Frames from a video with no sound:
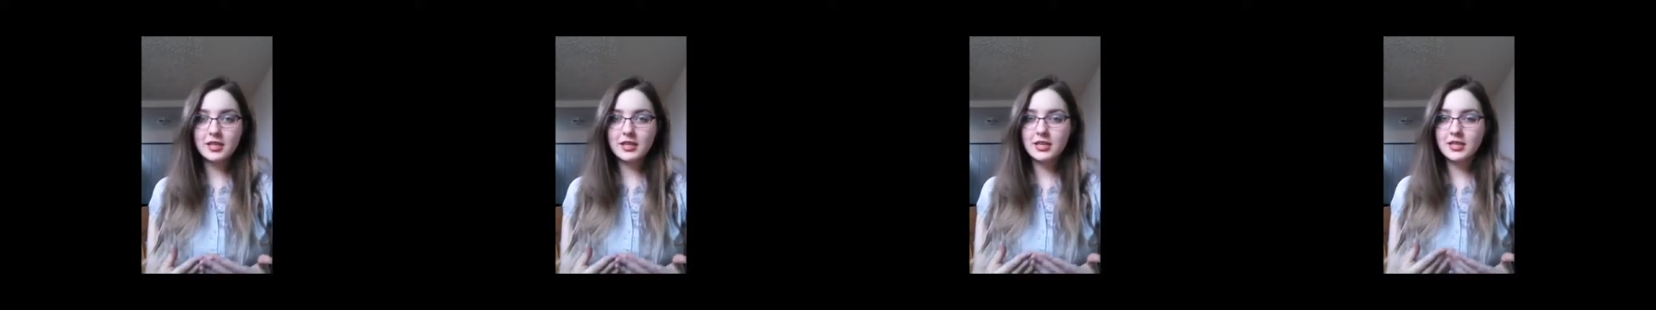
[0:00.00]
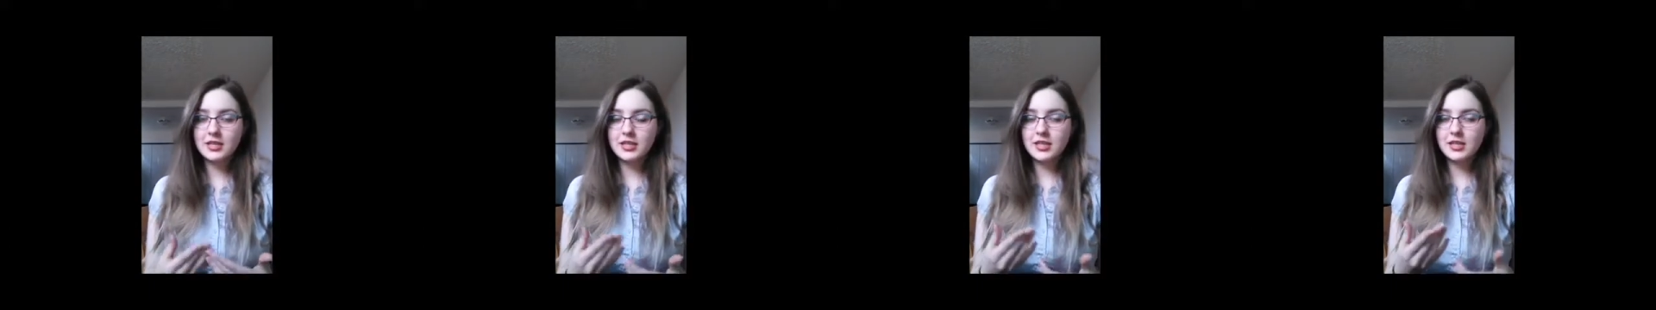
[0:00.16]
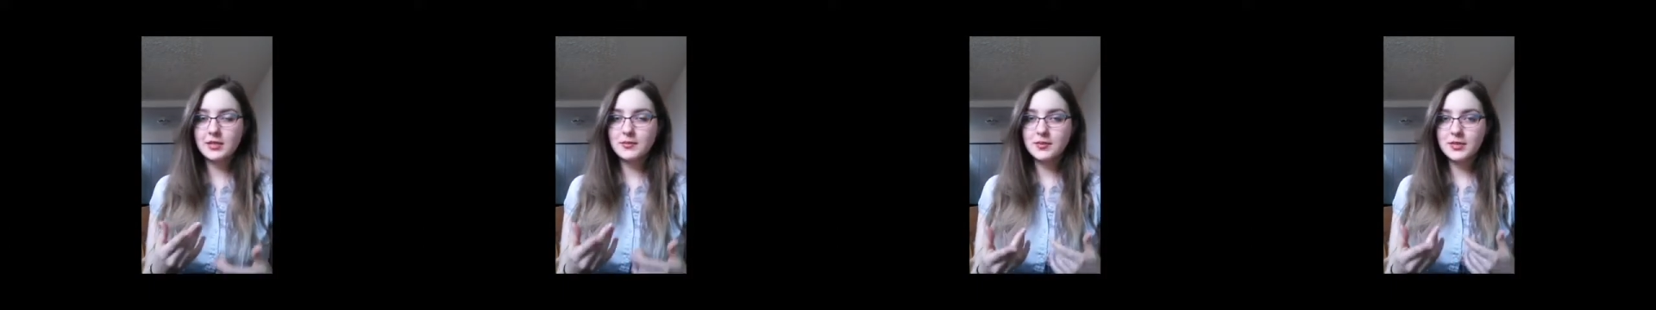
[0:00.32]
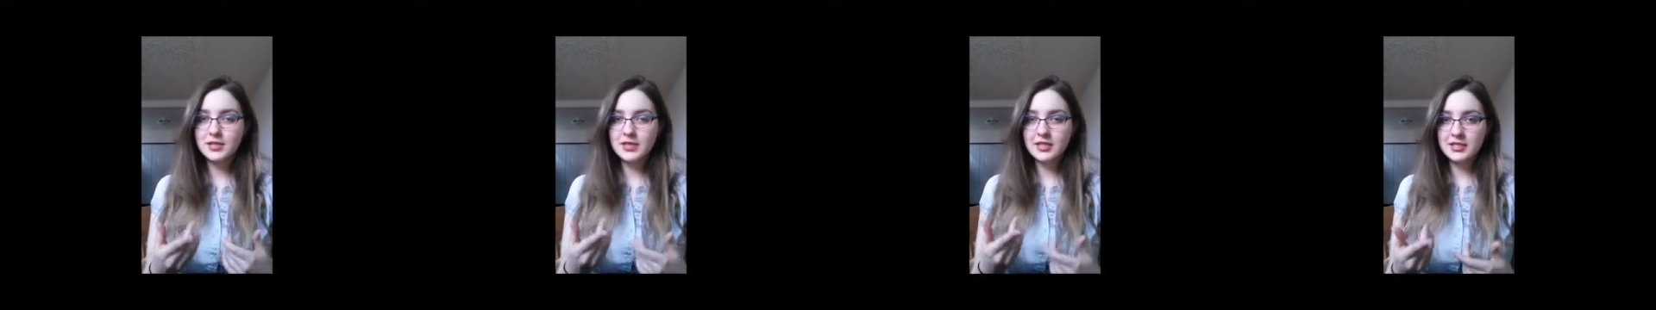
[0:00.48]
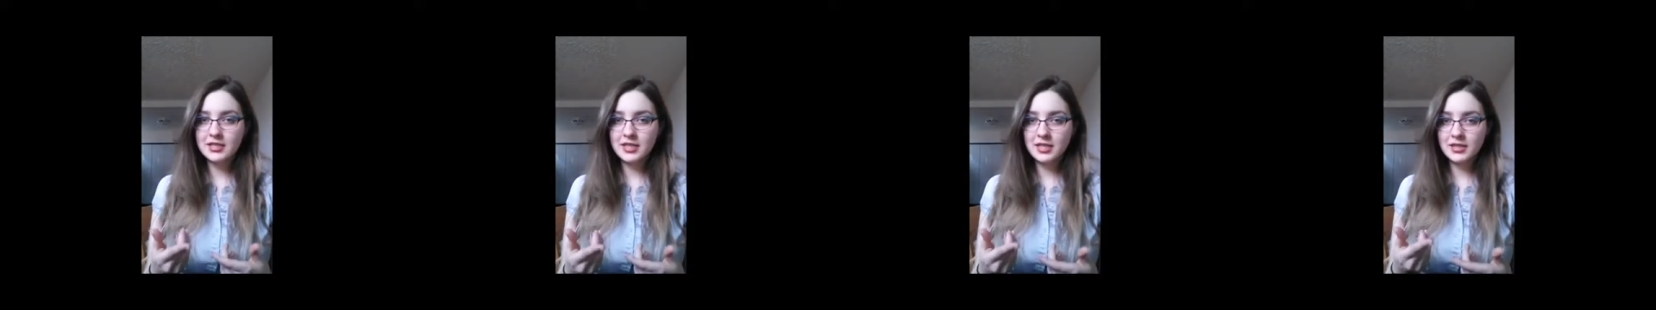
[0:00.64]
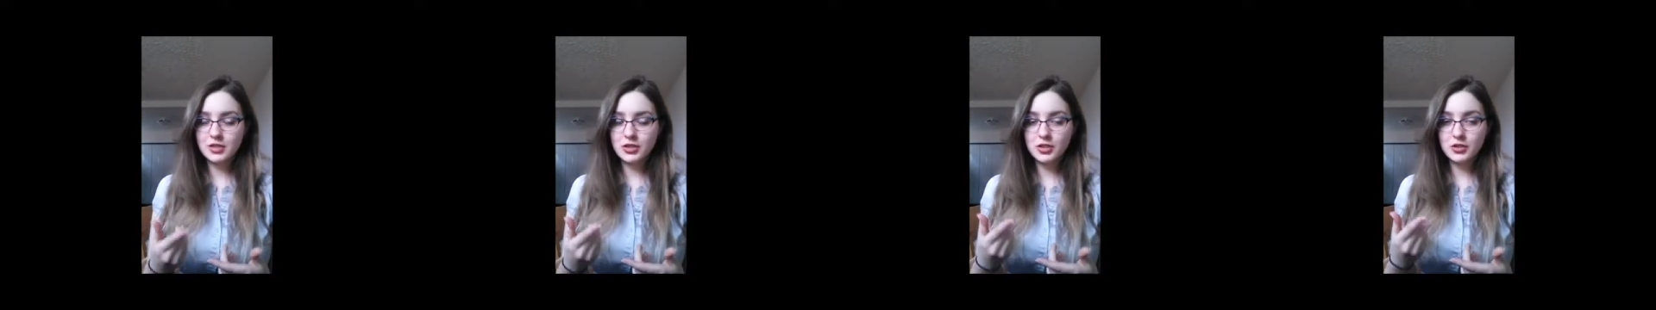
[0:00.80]
and he keeps the
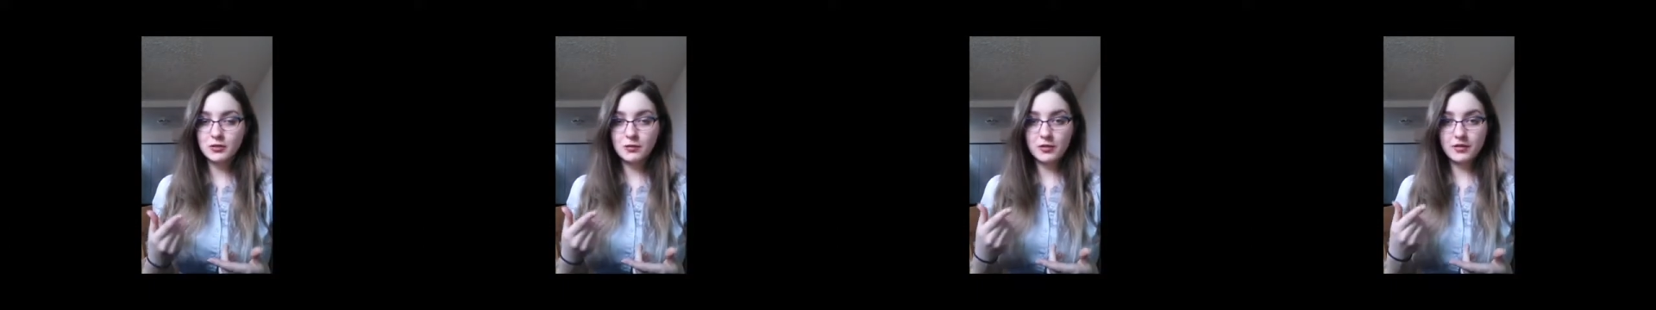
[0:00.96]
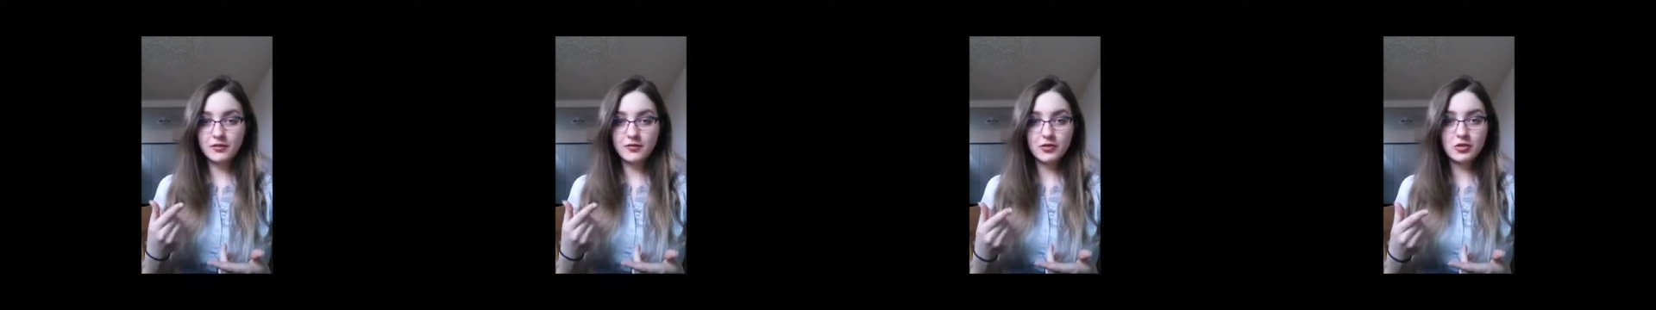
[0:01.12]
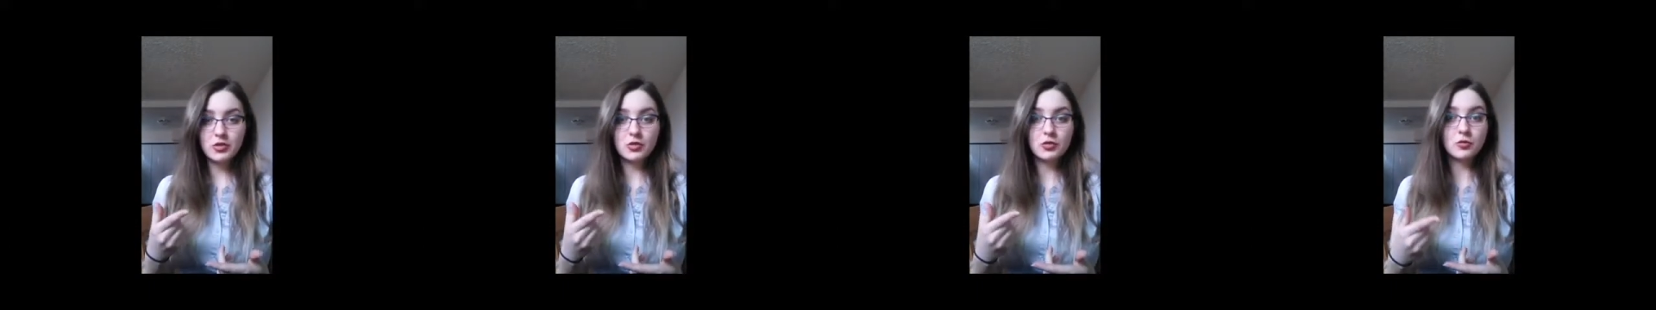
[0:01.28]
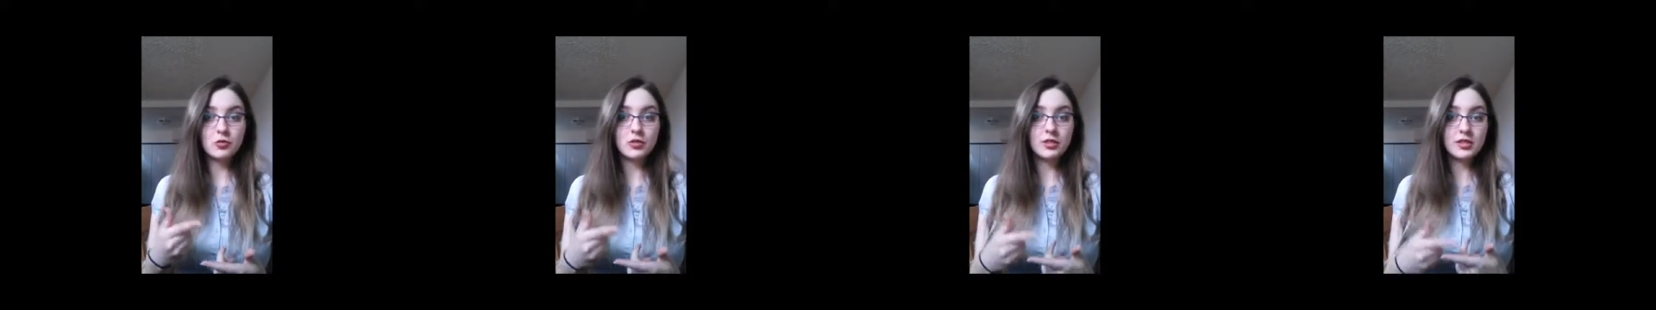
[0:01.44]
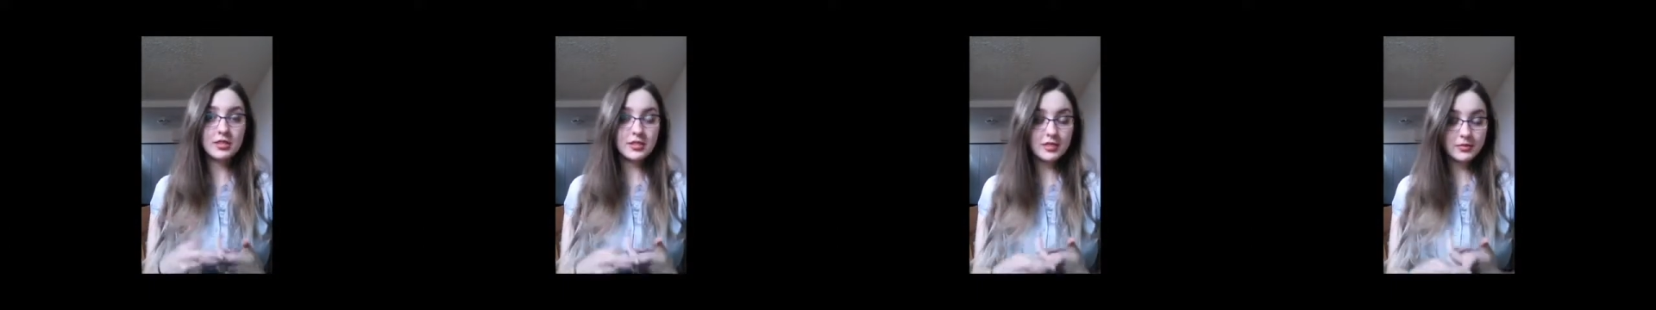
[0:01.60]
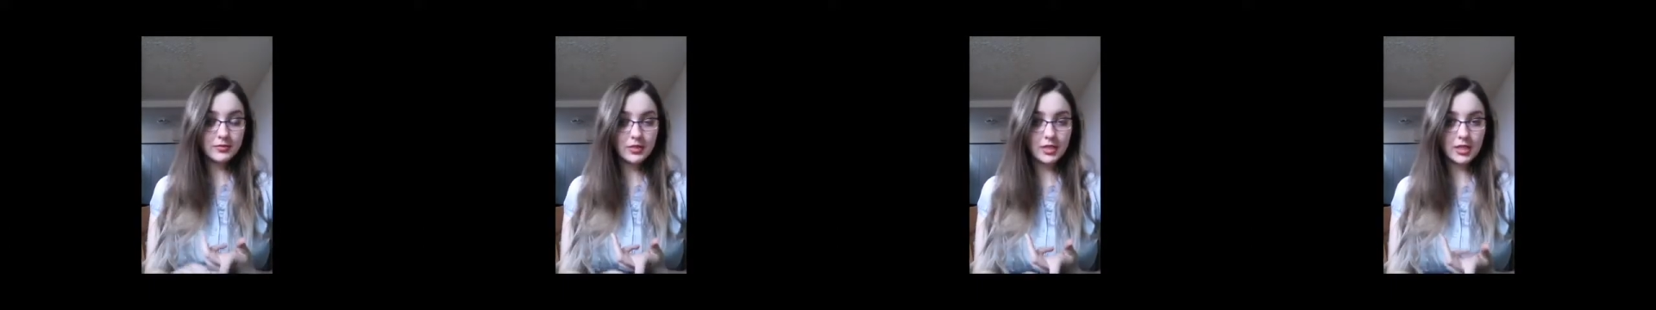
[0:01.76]
attention with visual
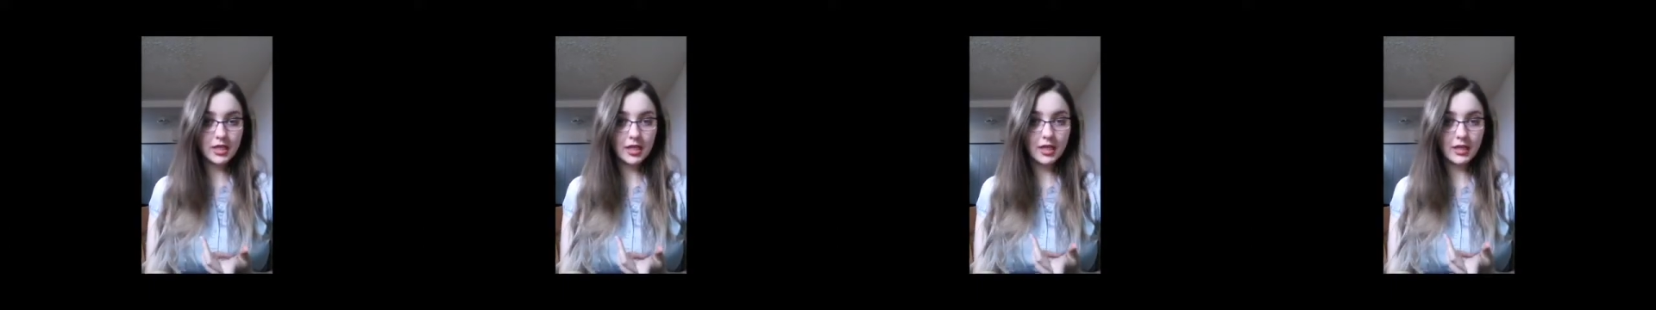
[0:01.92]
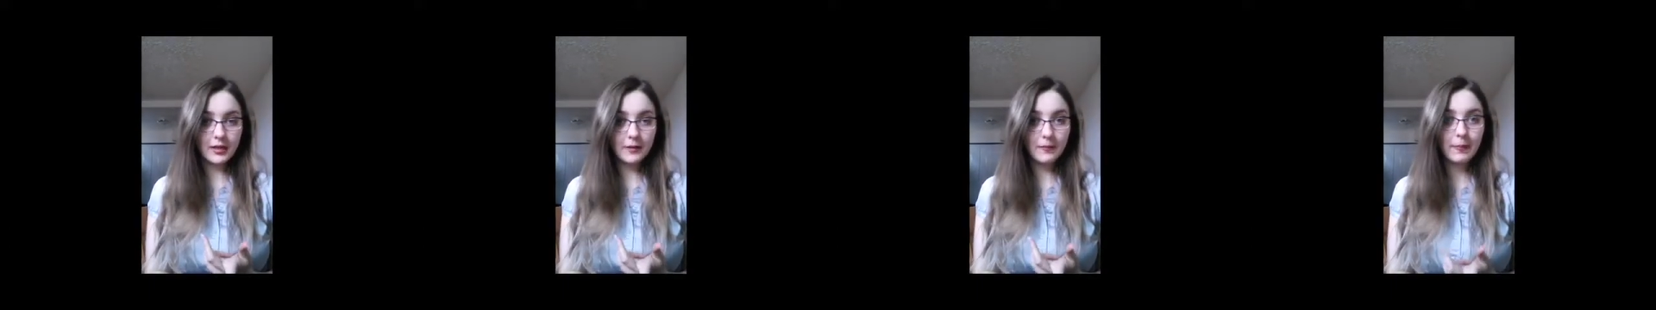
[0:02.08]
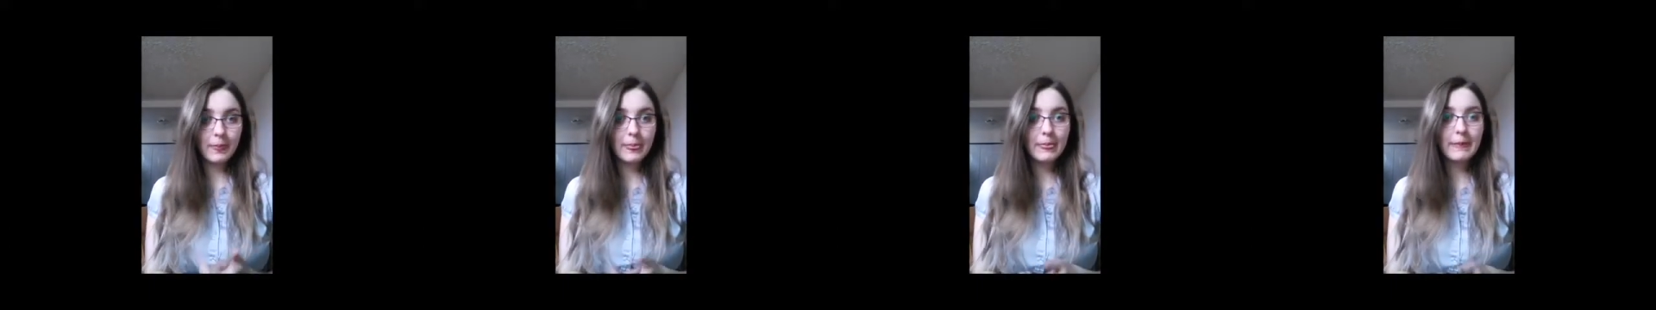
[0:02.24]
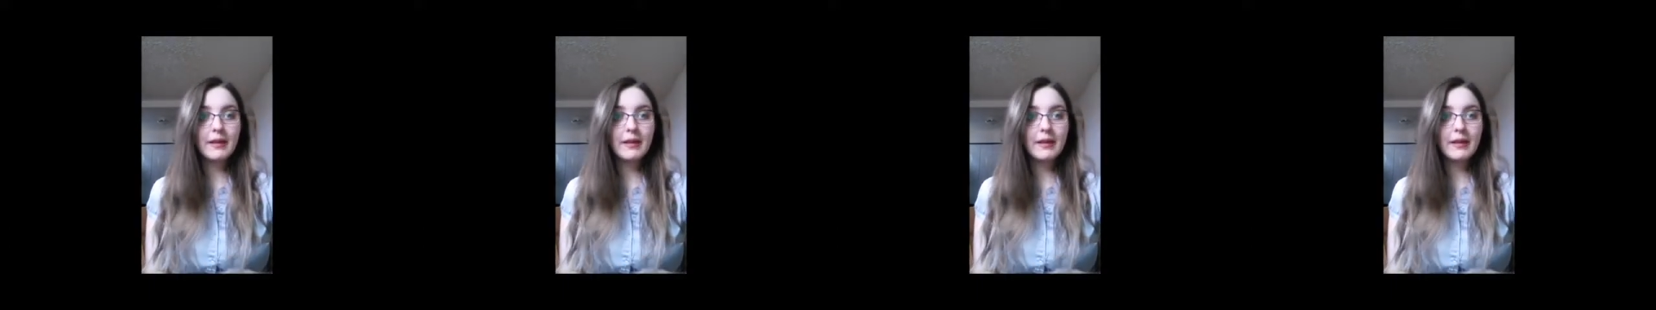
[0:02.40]
stimuli.